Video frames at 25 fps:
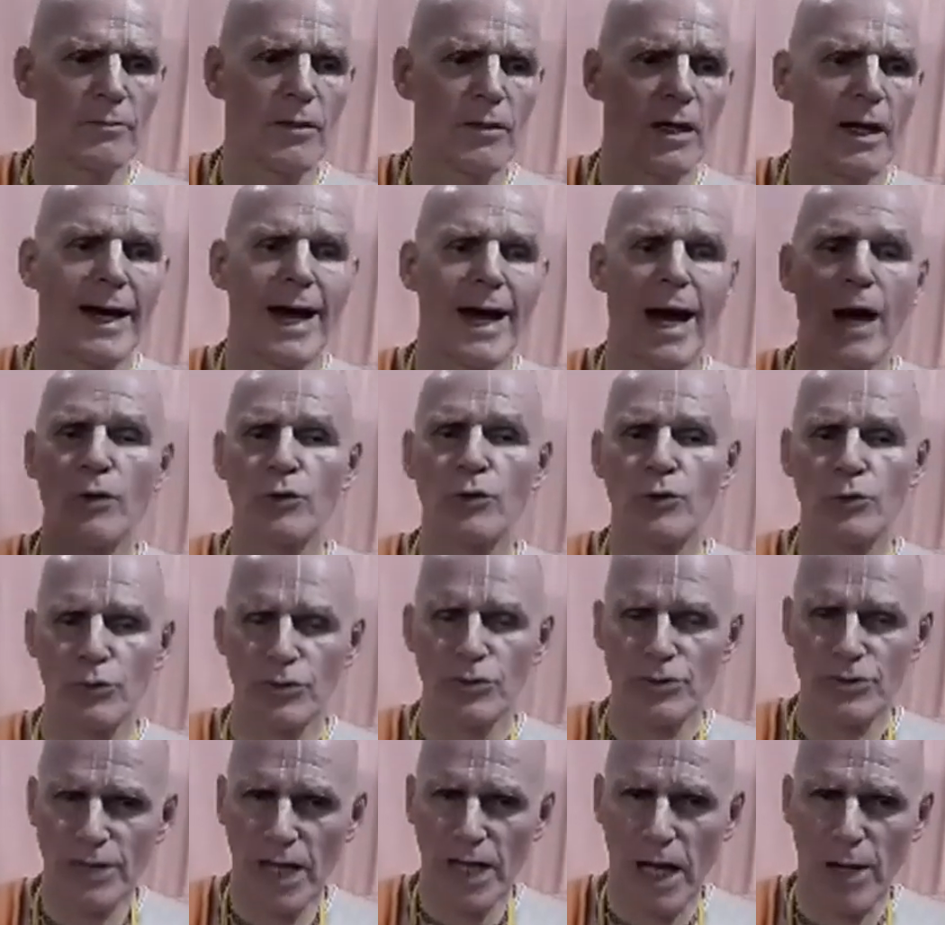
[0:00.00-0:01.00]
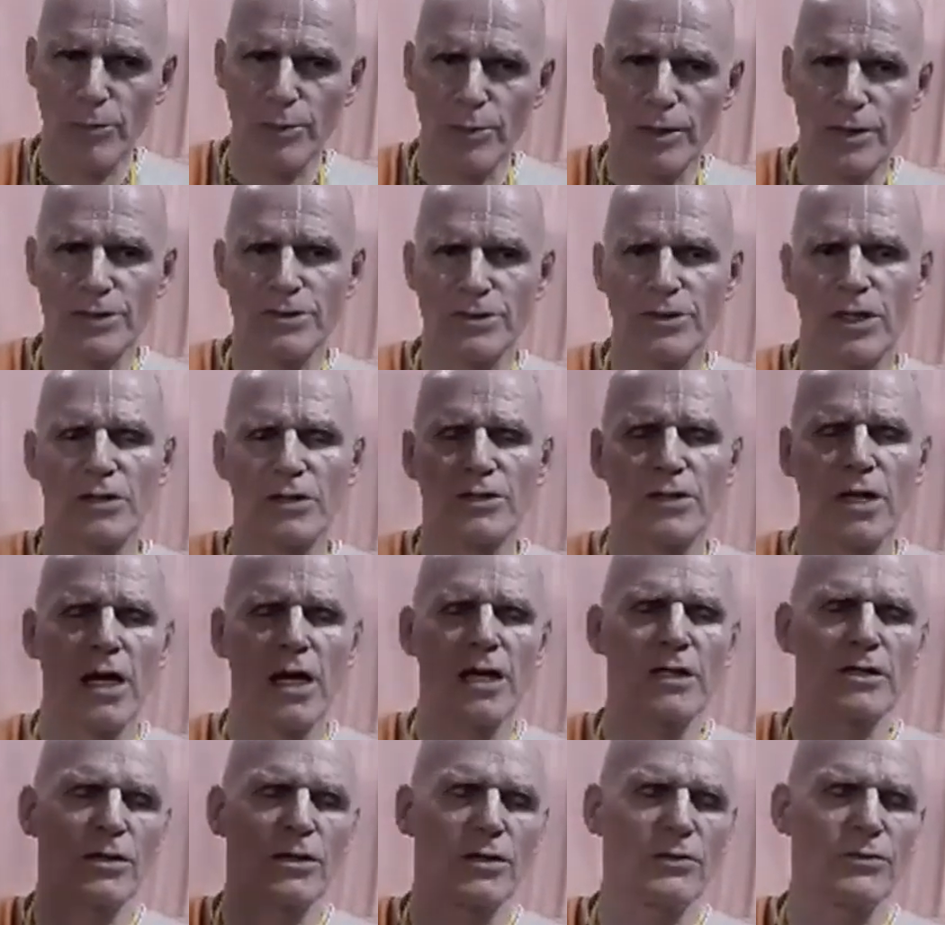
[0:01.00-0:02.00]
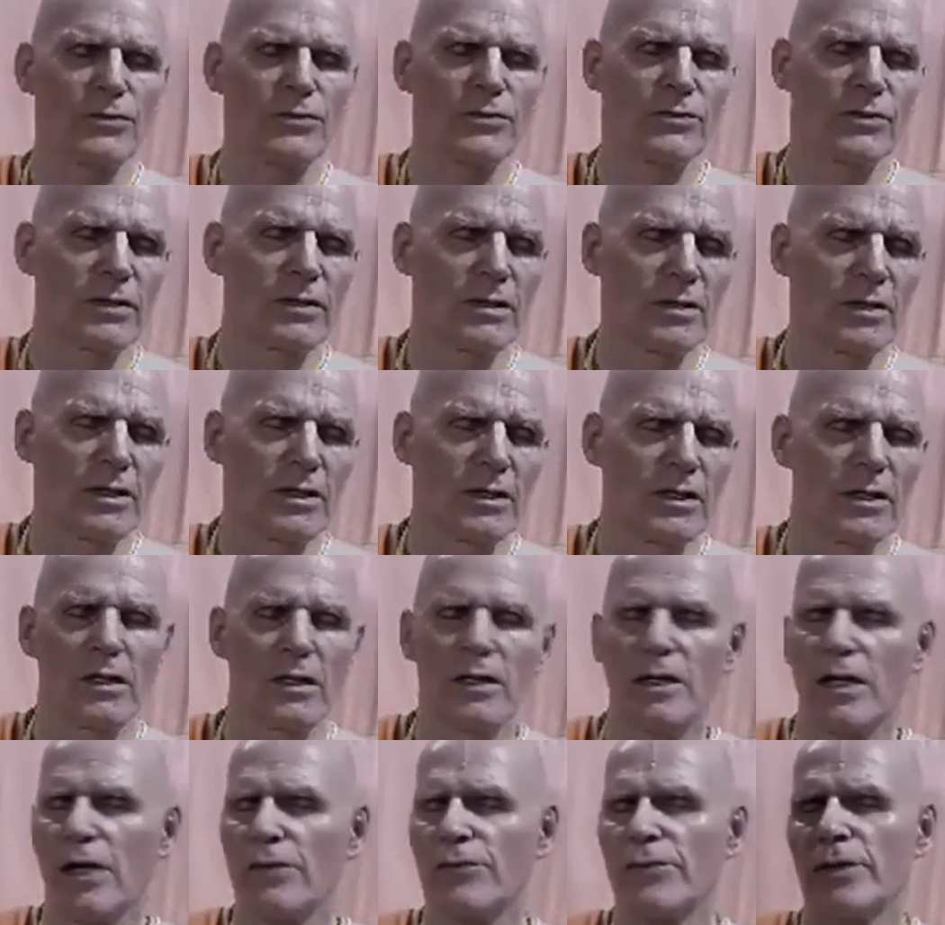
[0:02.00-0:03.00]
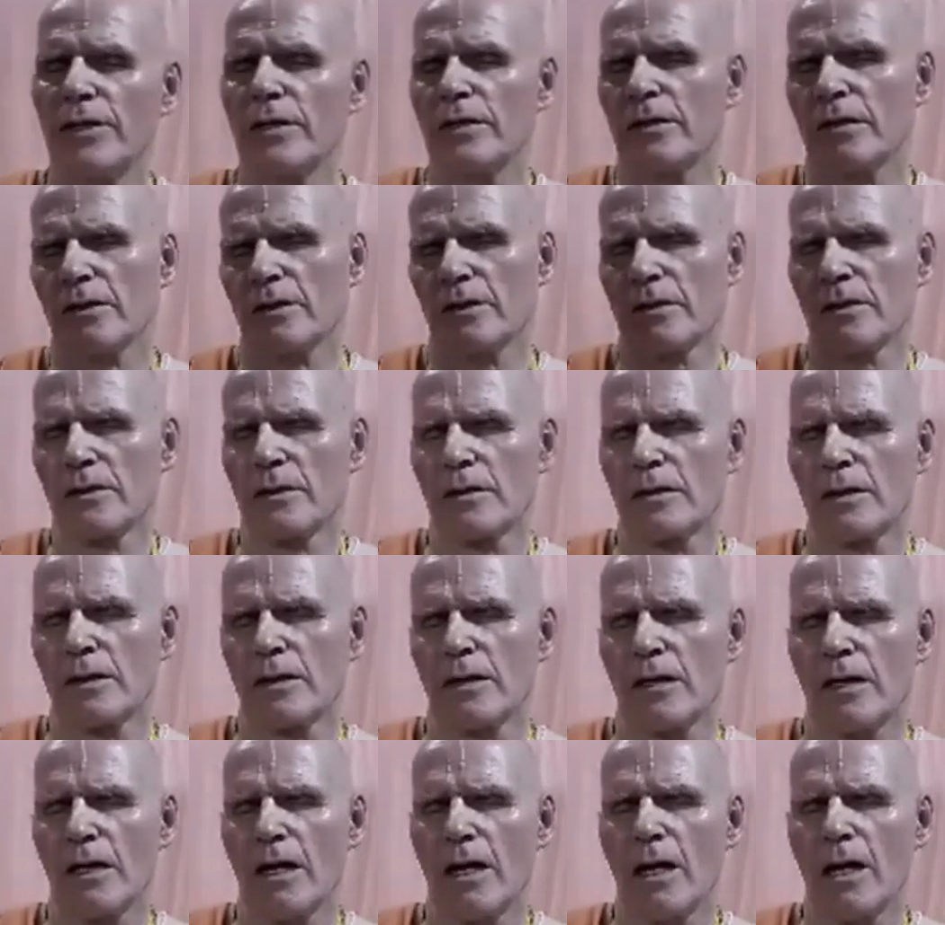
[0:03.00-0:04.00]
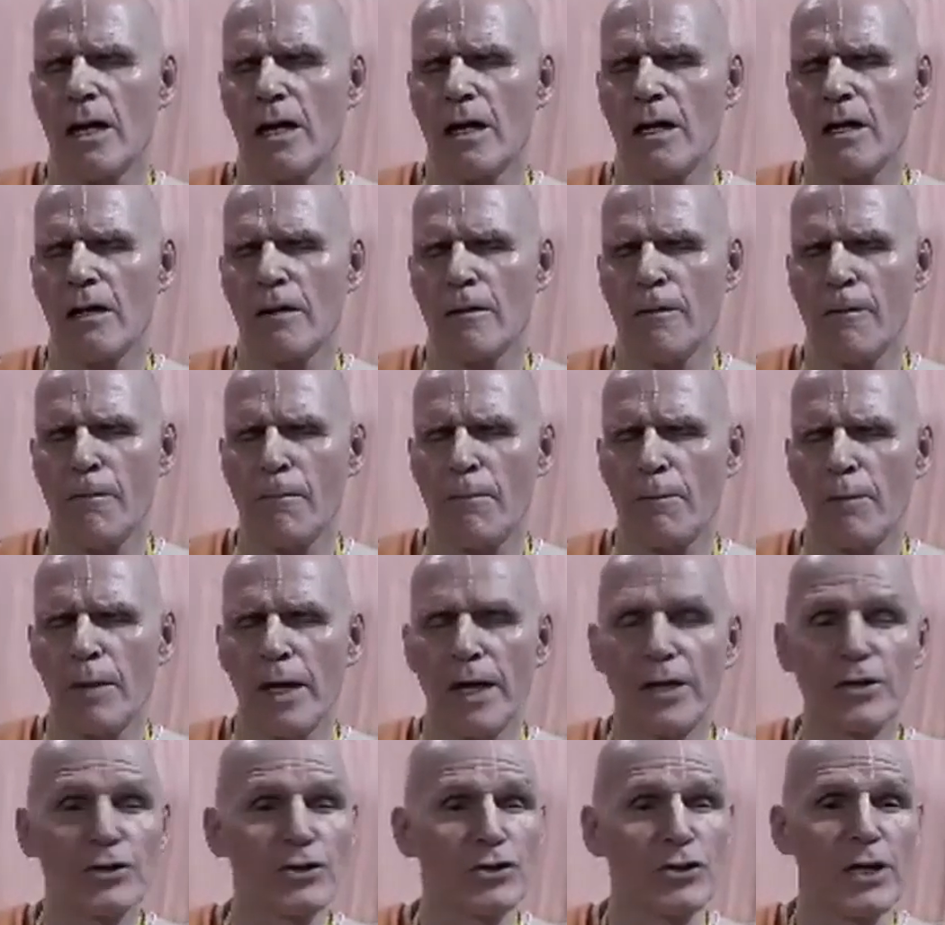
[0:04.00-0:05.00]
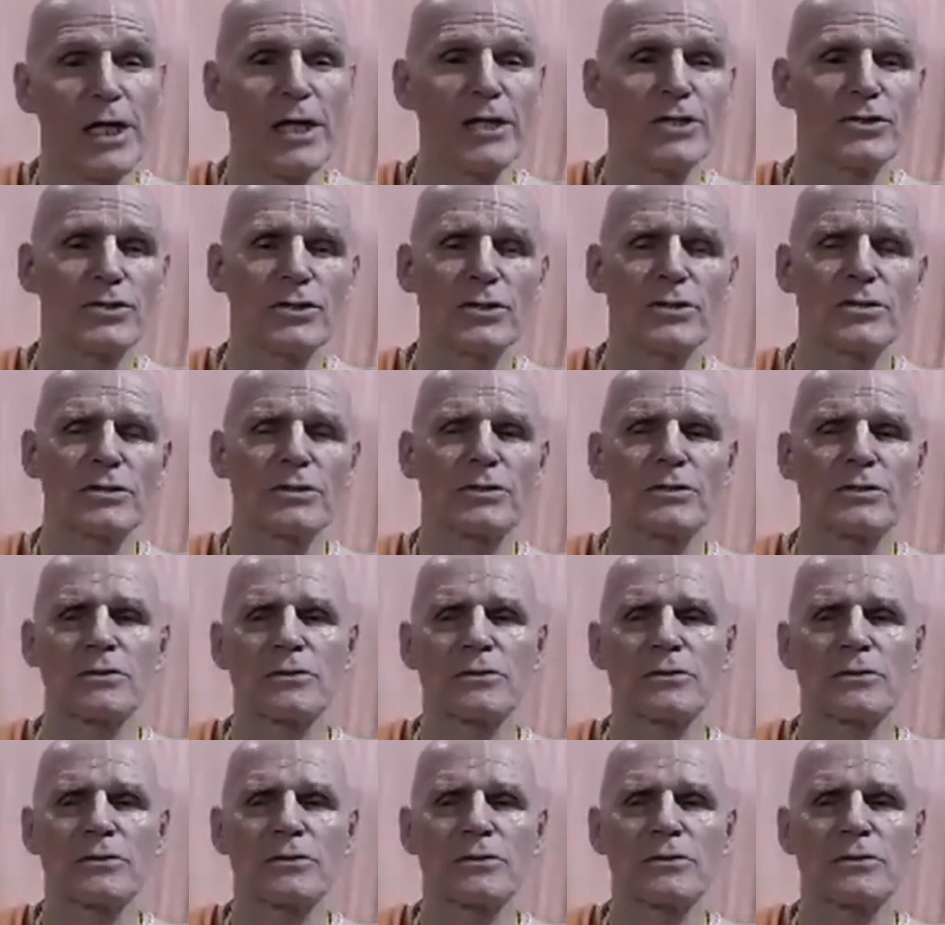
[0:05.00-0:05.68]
how to establish that kind of loving exchanges